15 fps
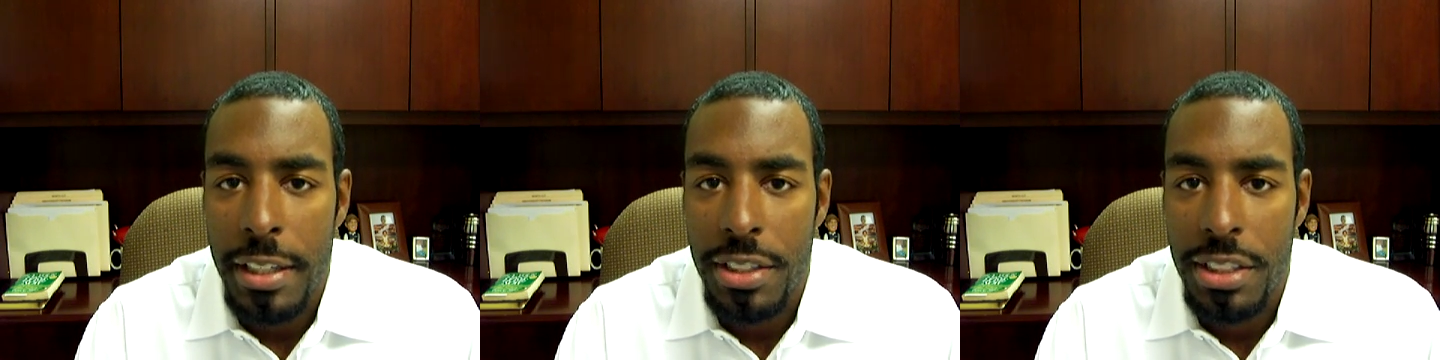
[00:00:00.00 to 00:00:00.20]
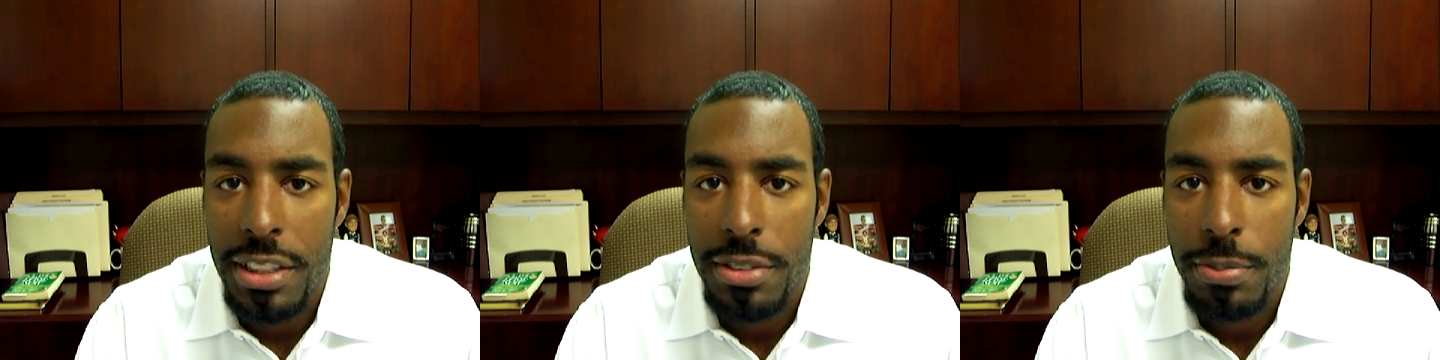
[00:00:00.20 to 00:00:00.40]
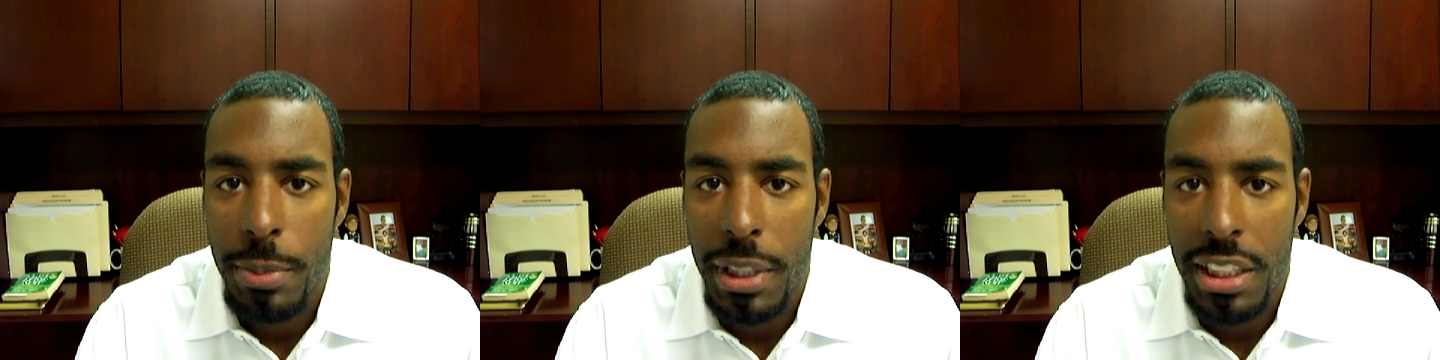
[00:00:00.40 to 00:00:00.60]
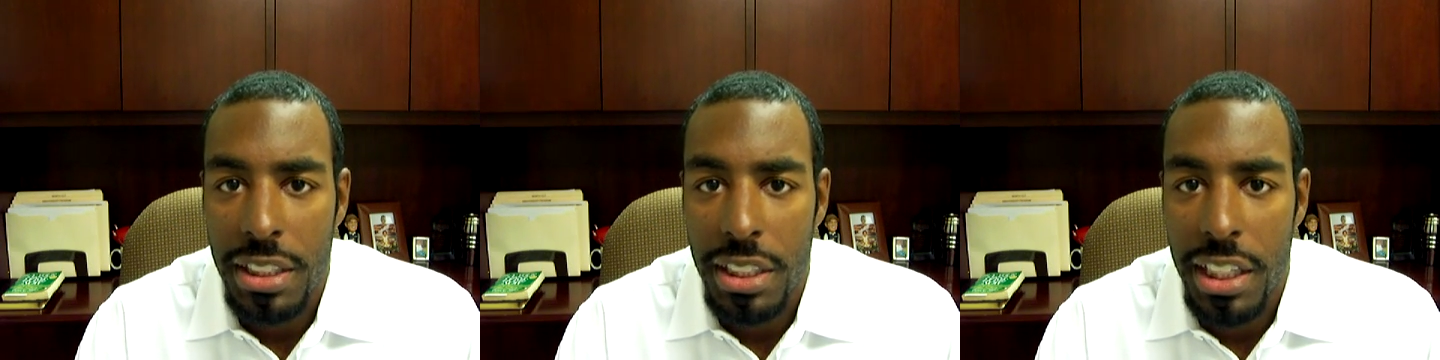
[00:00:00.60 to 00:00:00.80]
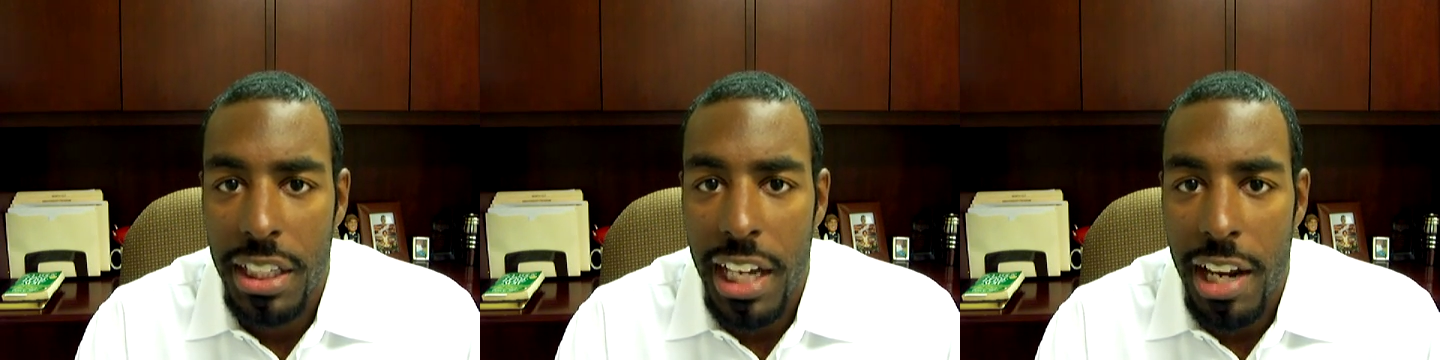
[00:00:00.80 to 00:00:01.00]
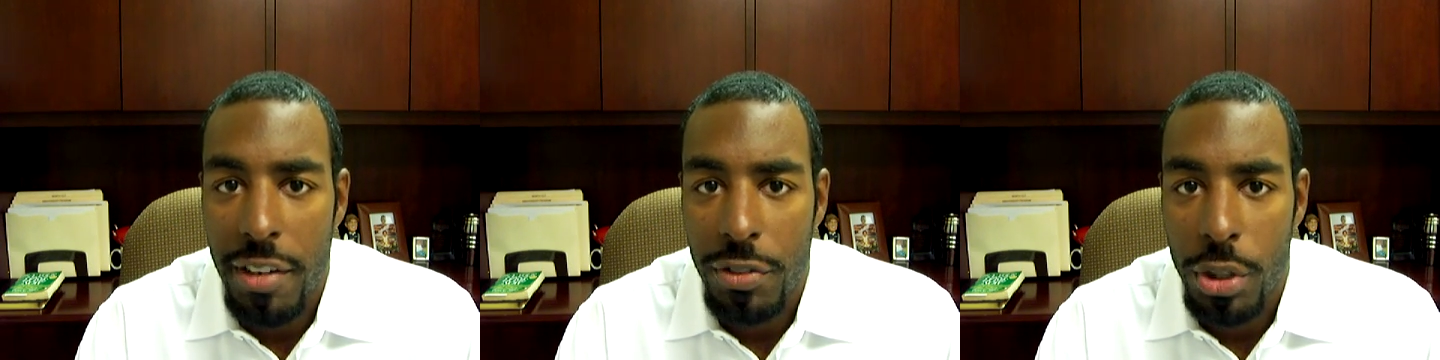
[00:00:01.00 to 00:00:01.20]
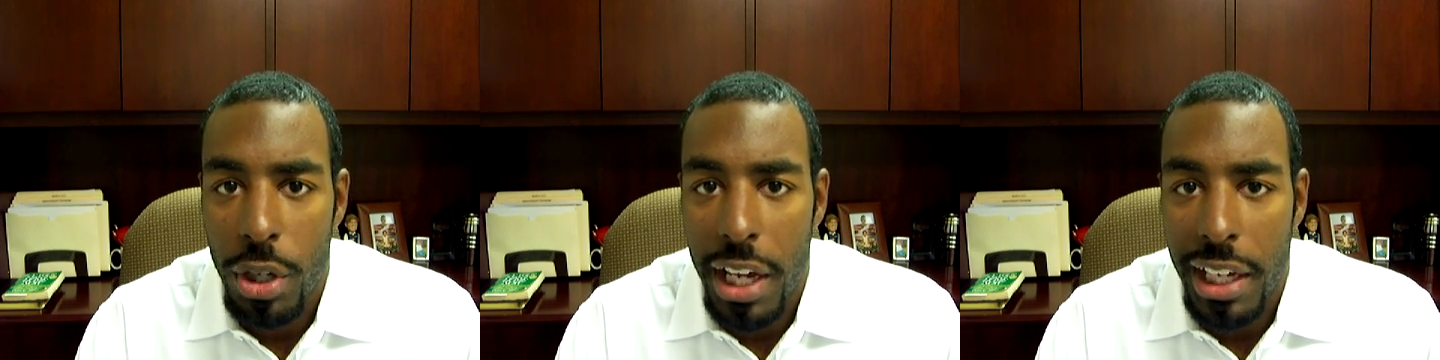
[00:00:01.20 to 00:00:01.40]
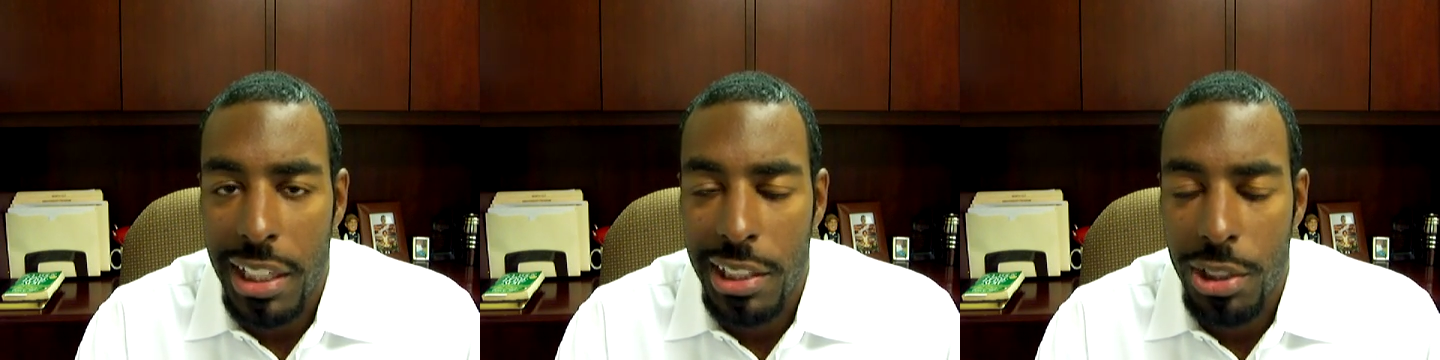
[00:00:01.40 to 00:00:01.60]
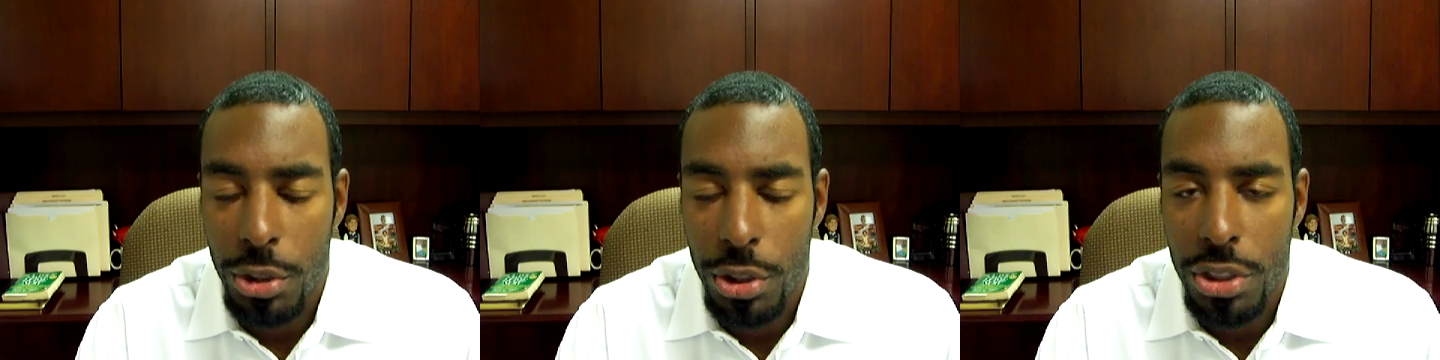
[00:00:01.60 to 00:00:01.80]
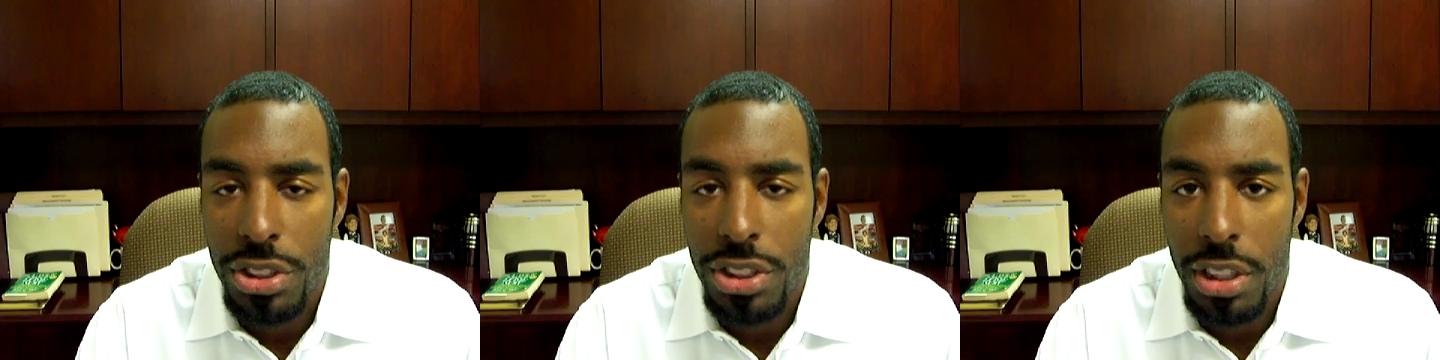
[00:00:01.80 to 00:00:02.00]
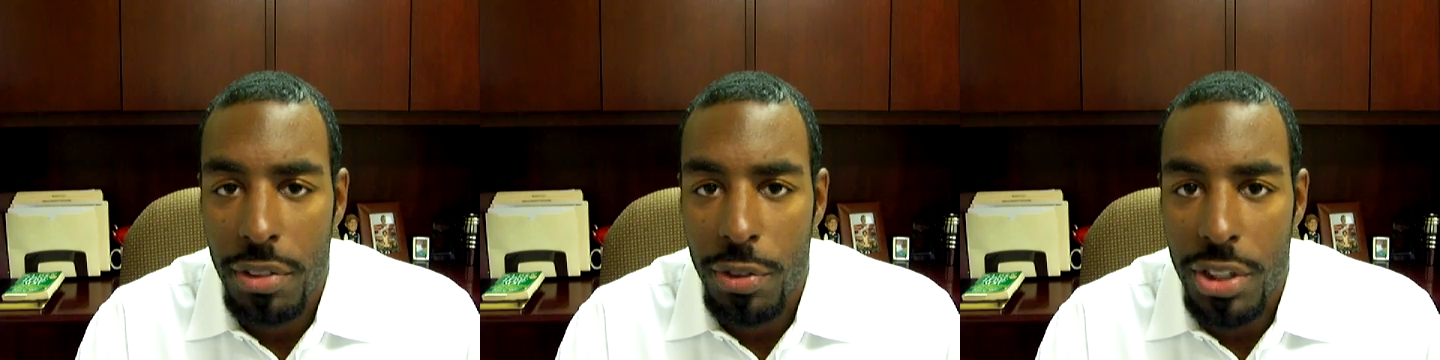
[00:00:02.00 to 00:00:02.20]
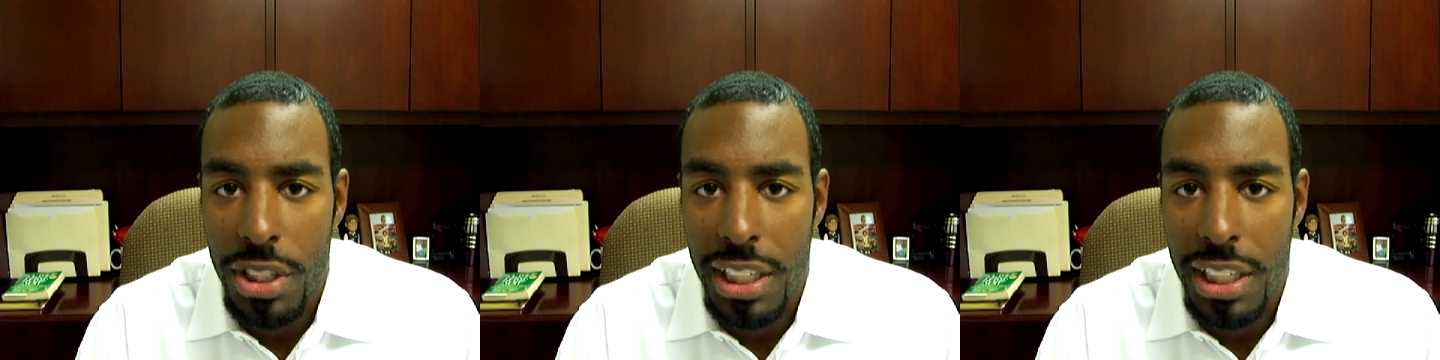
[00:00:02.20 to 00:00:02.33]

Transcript: This being done after Ike Hilliard suffered